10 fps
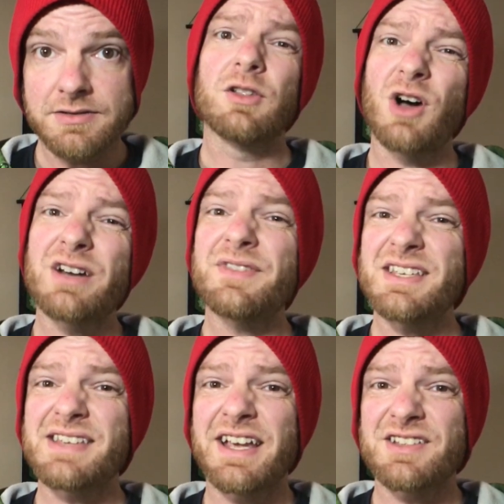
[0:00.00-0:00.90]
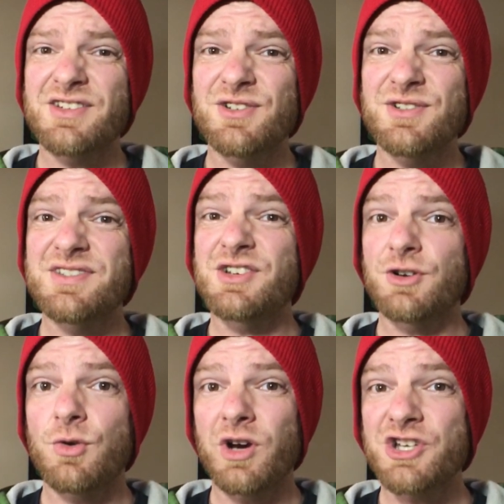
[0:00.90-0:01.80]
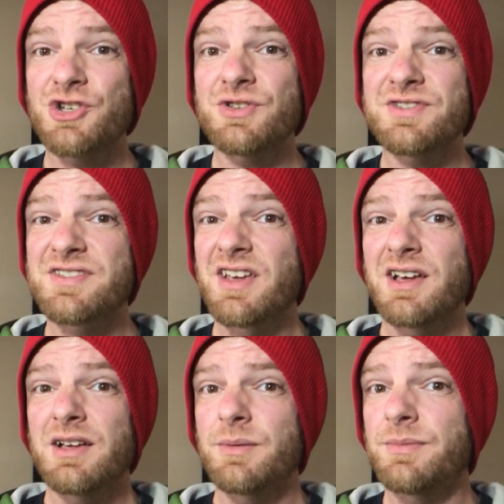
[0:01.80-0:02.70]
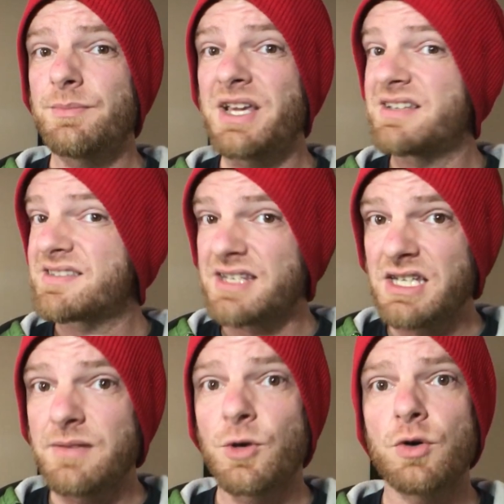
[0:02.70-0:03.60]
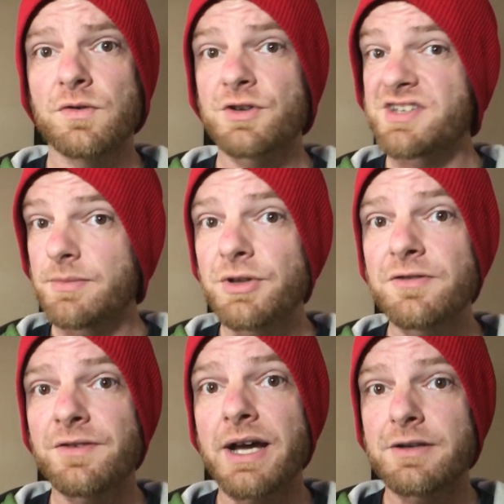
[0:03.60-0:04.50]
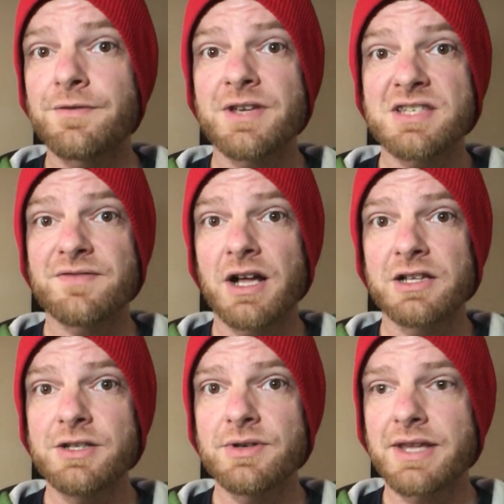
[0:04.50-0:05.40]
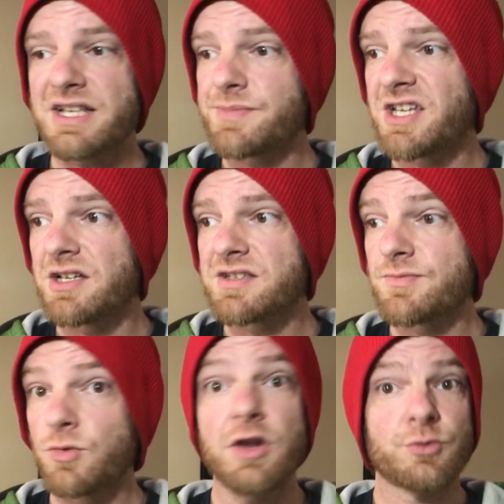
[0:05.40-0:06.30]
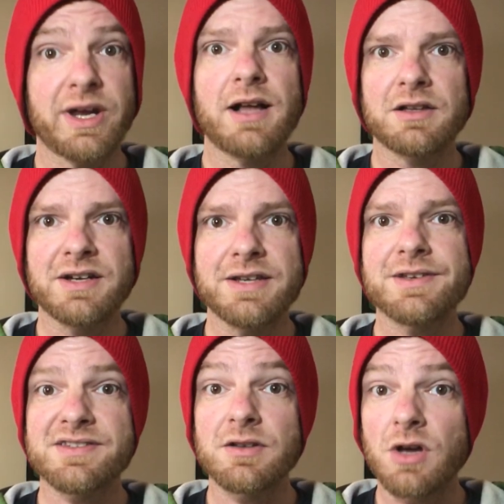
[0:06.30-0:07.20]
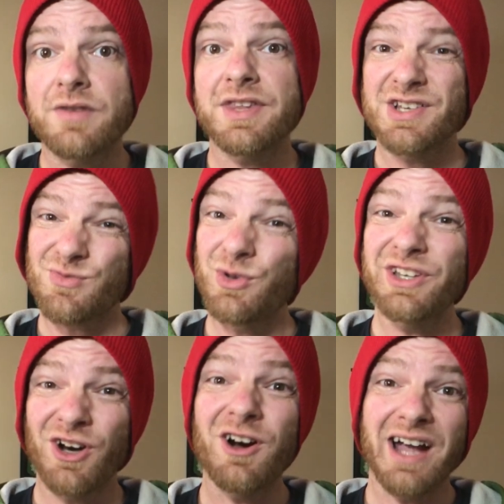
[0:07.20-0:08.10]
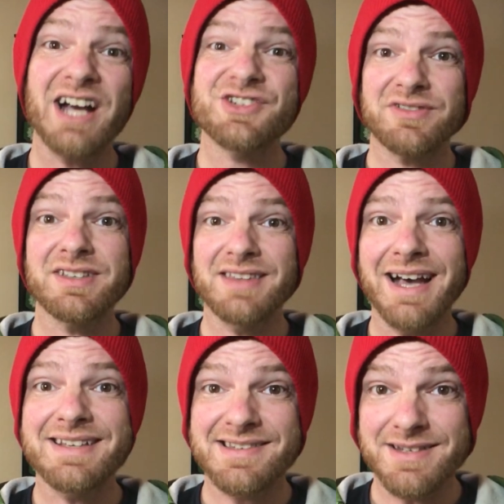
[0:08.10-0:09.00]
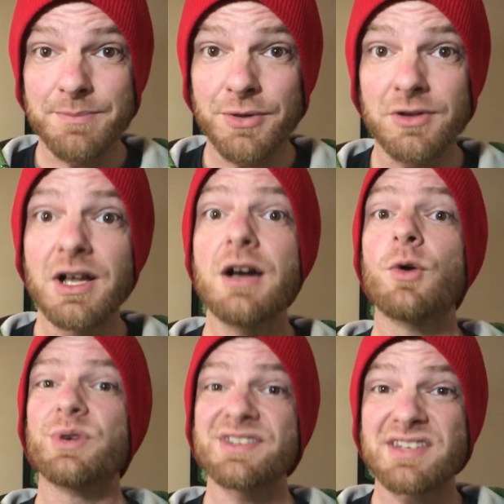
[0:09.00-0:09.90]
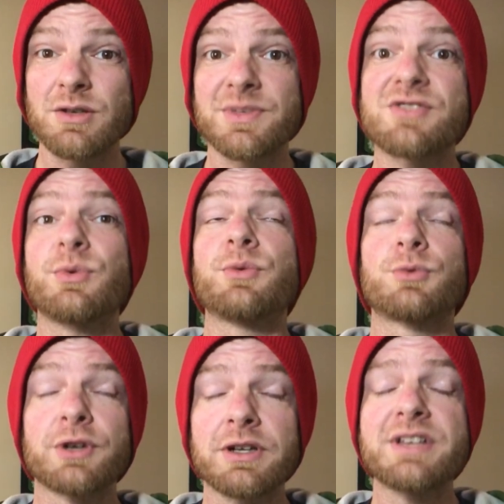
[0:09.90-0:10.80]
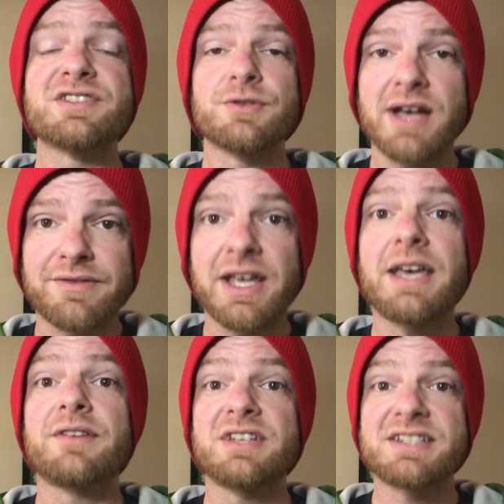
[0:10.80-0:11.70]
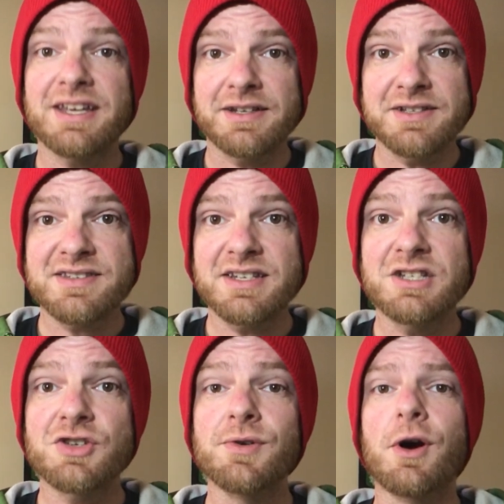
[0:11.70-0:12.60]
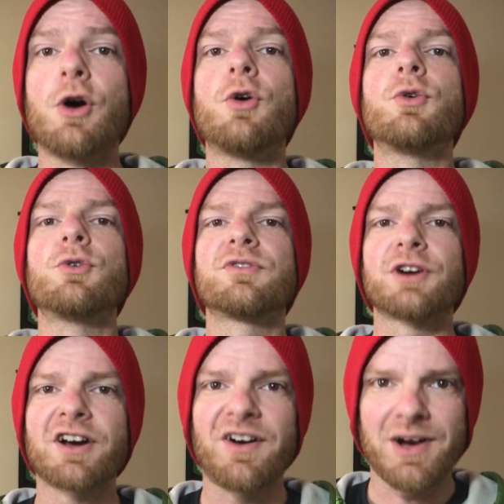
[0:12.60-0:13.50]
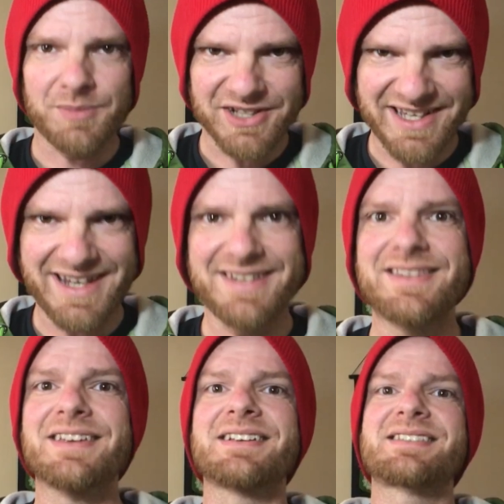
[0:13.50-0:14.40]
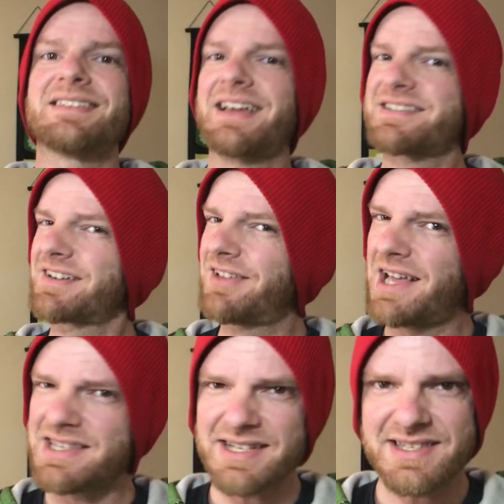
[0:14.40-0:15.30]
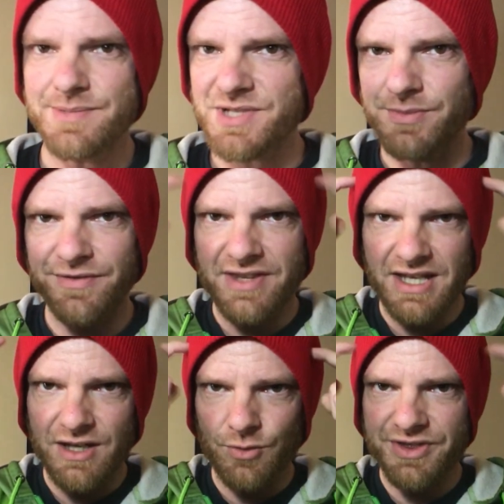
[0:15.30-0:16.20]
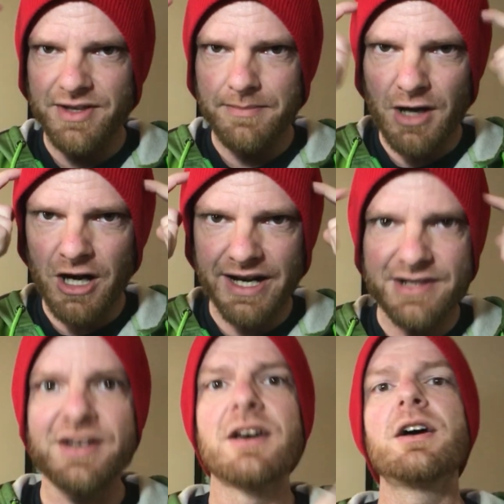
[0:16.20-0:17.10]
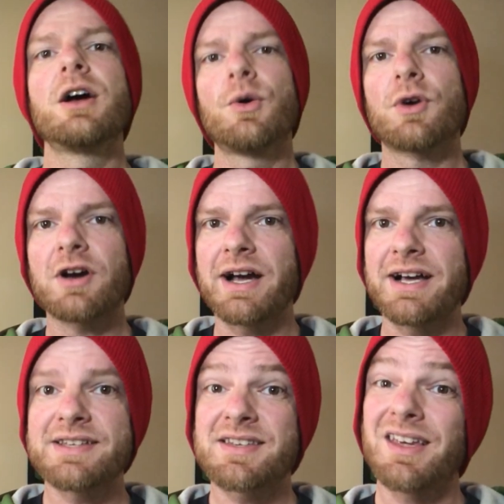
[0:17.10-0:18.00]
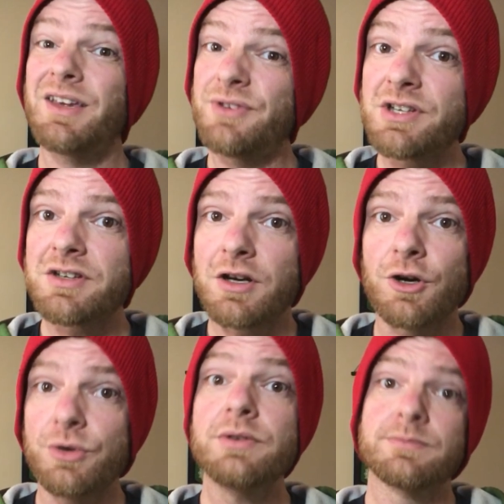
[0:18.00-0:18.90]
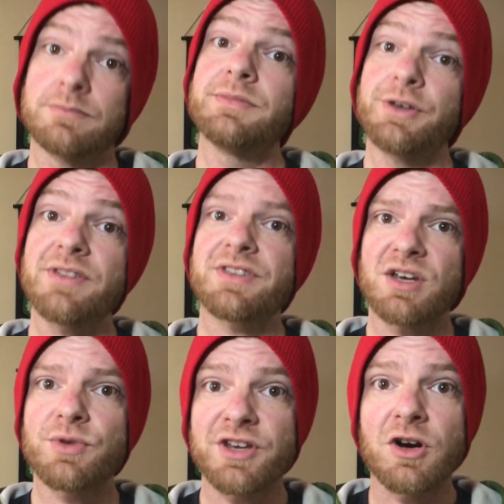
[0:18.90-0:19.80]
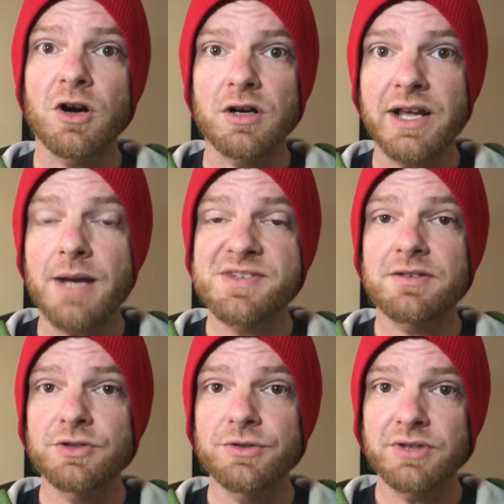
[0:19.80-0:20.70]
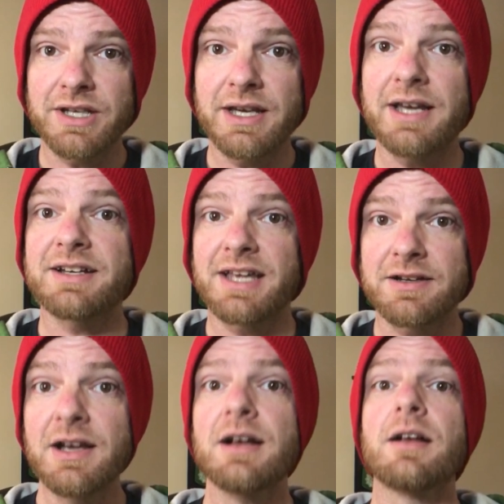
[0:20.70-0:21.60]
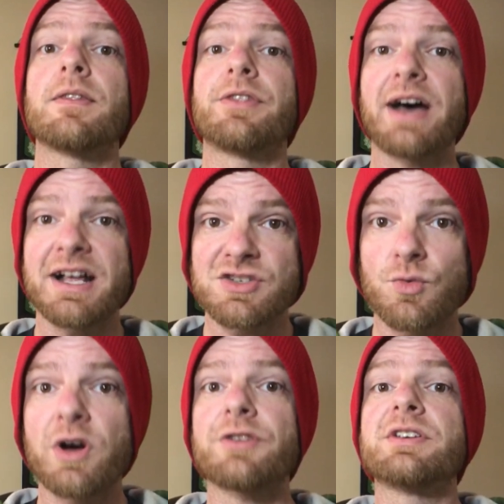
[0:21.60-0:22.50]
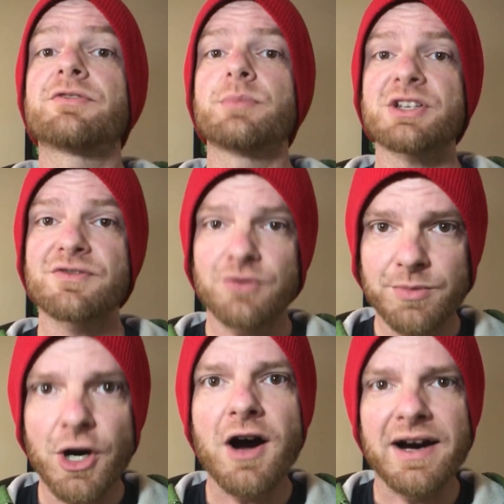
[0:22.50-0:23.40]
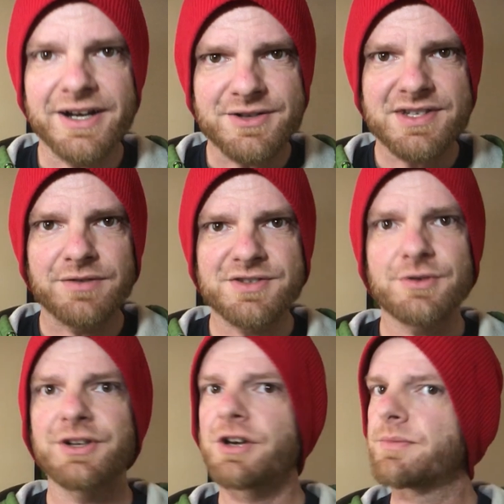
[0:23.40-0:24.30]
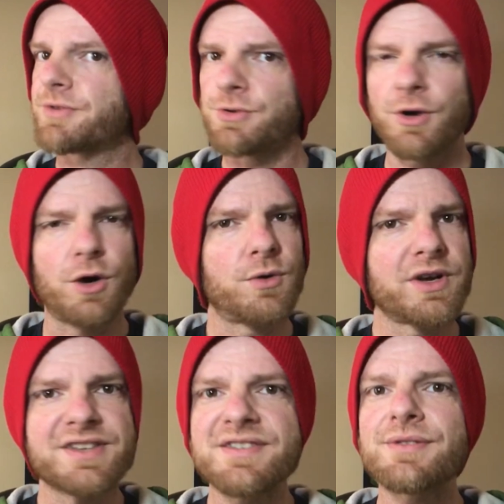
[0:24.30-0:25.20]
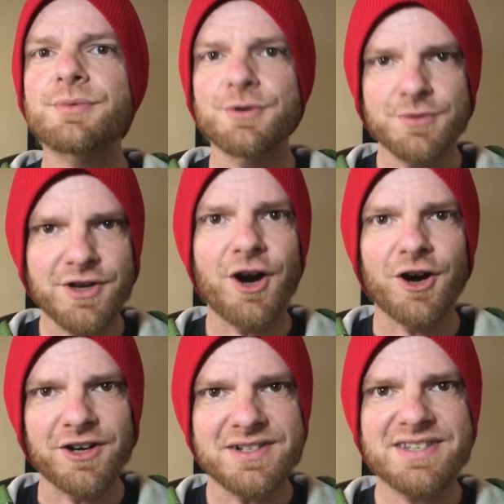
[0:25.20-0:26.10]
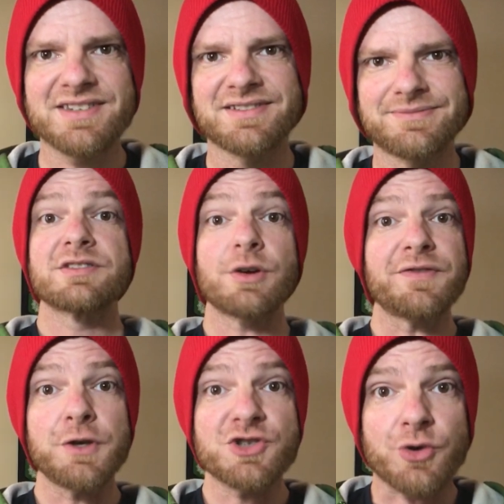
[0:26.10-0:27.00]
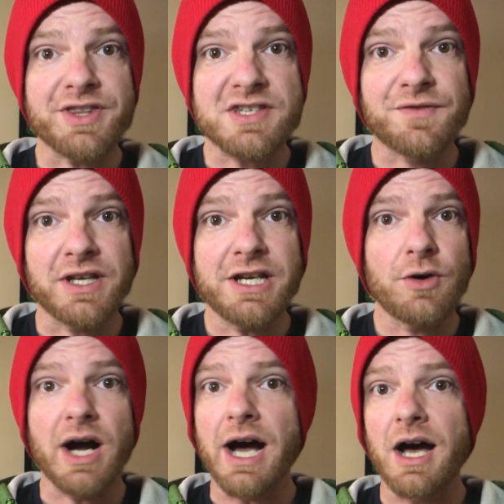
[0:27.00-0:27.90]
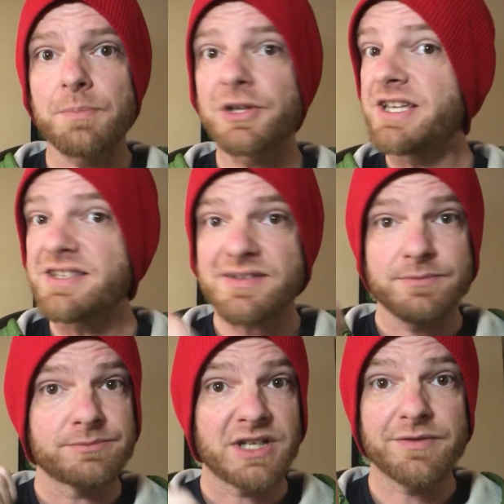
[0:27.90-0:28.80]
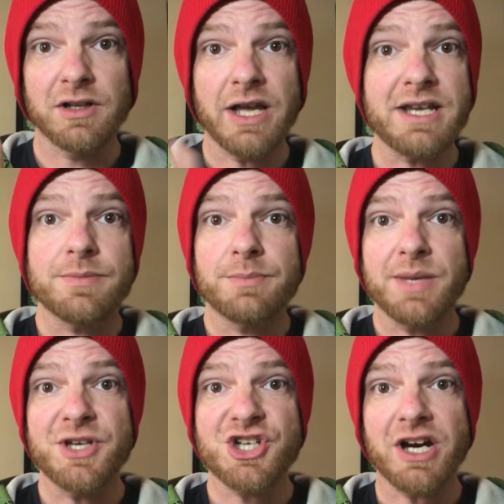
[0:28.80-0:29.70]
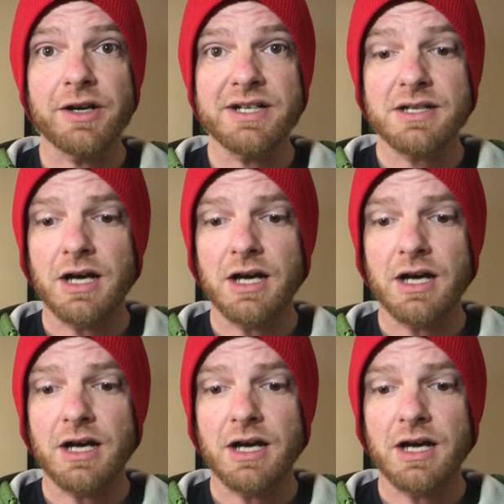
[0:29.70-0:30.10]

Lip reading: A lot of these answers to your questions may seem oversimplified at face value, and that's because, well, the reality is a lot of things really are actually that simple. We as humans, we really do have a heavy tendency to overcomplicate things, and that's a classic symptom of thinking with the mind, whereas, if you didn't know, you can think with your heart, absolutely. And again, that's where the information from your higher self is going to come through, always through the heart. So if you enjoyed this video, please give it a like, maybe share it.